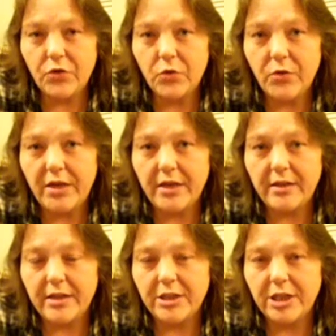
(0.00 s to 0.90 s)
a week,
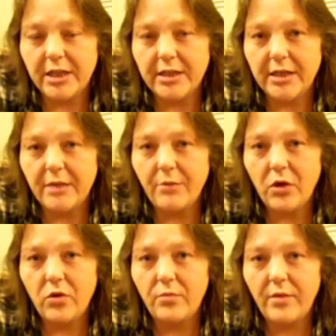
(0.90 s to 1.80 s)
and then she got to come
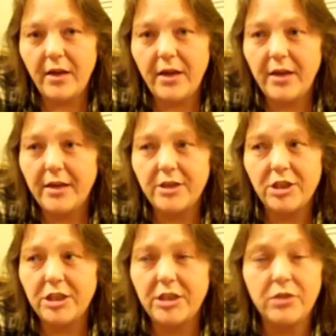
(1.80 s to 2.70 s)
home, and
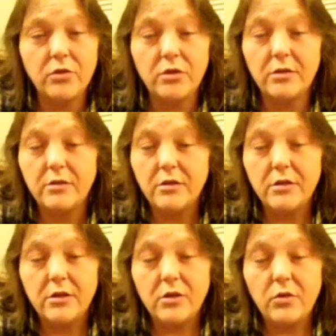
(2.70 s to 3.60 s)
she's doing
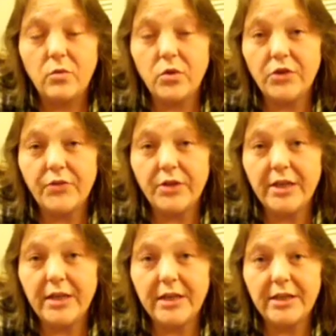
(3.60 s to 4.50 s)

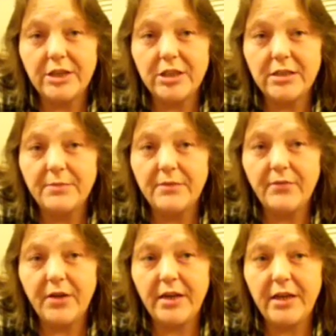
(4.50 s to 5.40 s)
wonderfully. Uh, she's been
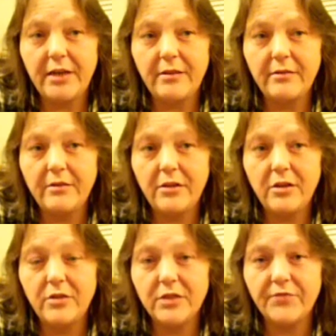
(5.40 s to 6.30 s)
fighting, you
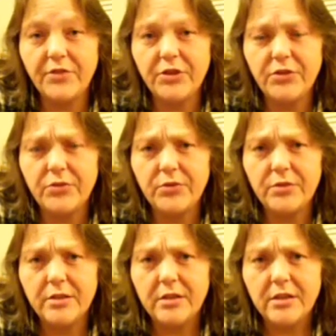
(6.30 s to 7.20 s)
know, this flu.
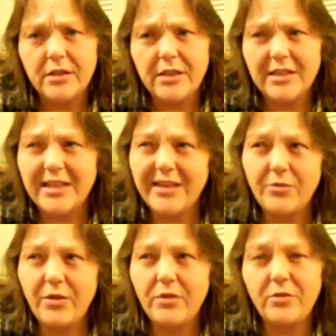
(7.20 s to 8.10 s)
Now, uh,
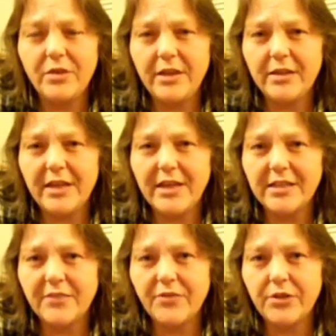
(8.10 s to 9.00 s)
we don't really think
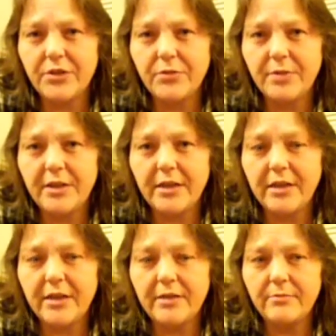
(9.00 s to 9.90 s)
it's a flu, but
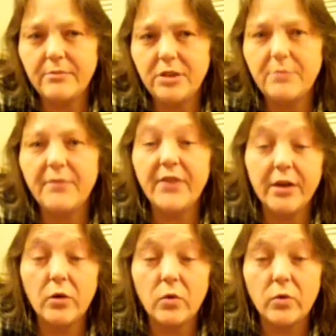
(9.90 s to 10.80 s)
uh, she's been fighting
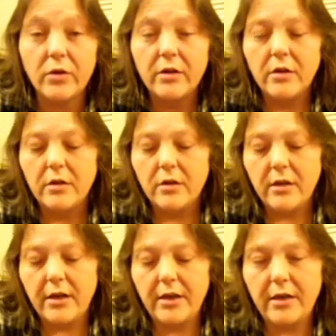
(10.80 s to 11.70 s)
a cold.
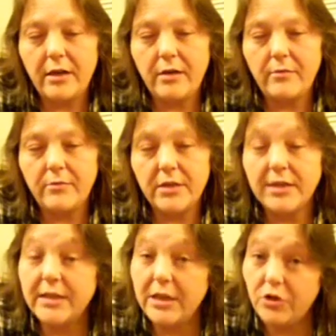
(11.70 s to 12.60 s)
And now
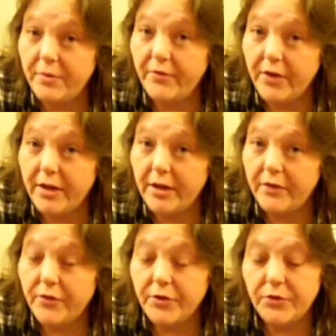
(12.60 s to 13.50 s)
Xander's been fighting
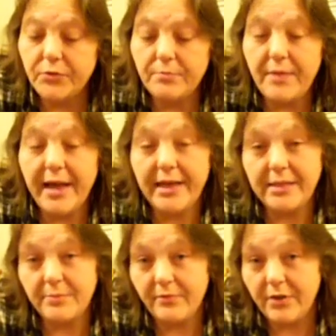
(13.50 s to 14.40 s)
the flu.
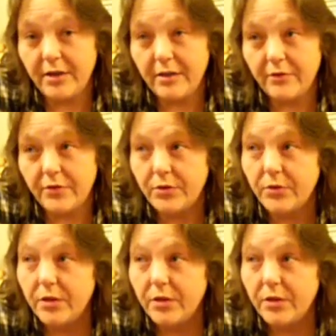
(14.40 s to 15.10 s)
Maddie's been fighting the flu.